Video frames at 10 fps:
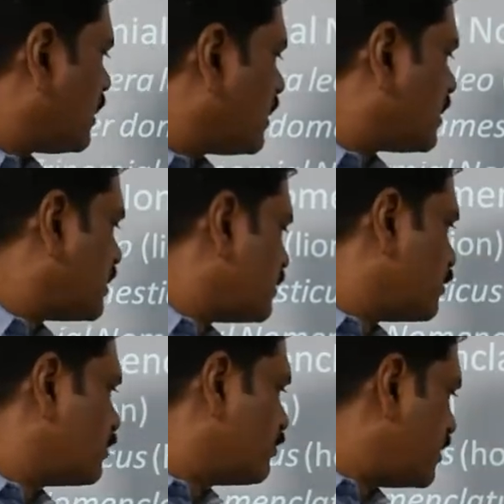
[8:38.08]
the Lankan
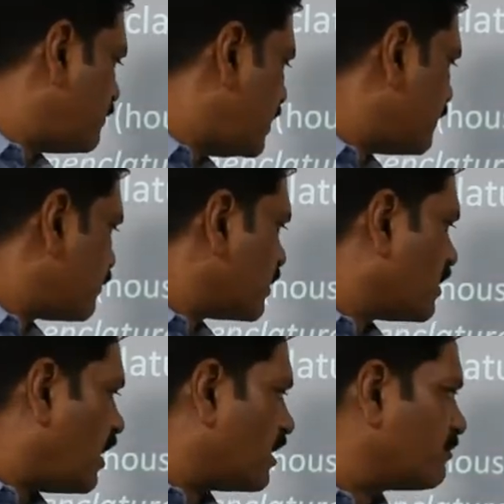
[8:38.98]
crow will be
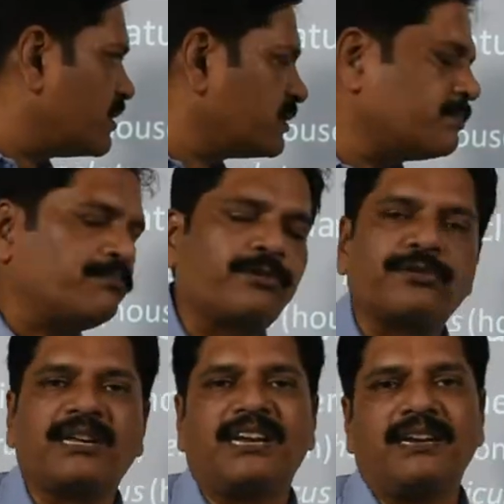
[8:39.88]
Carvus
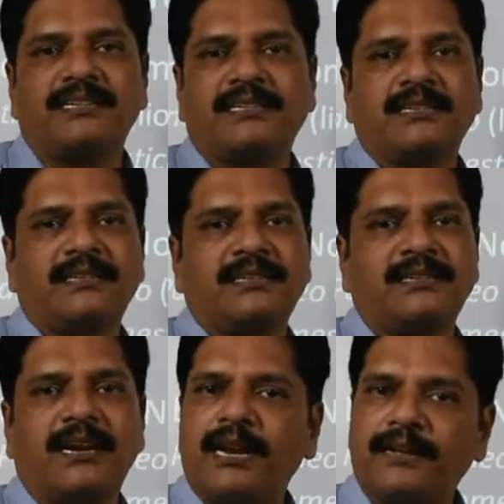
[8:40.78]
protogallus,
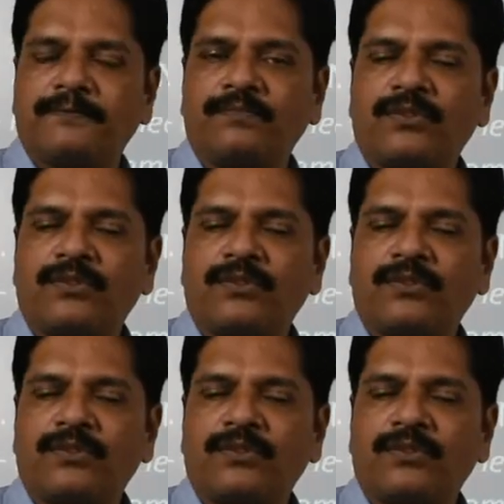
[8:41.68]
clear.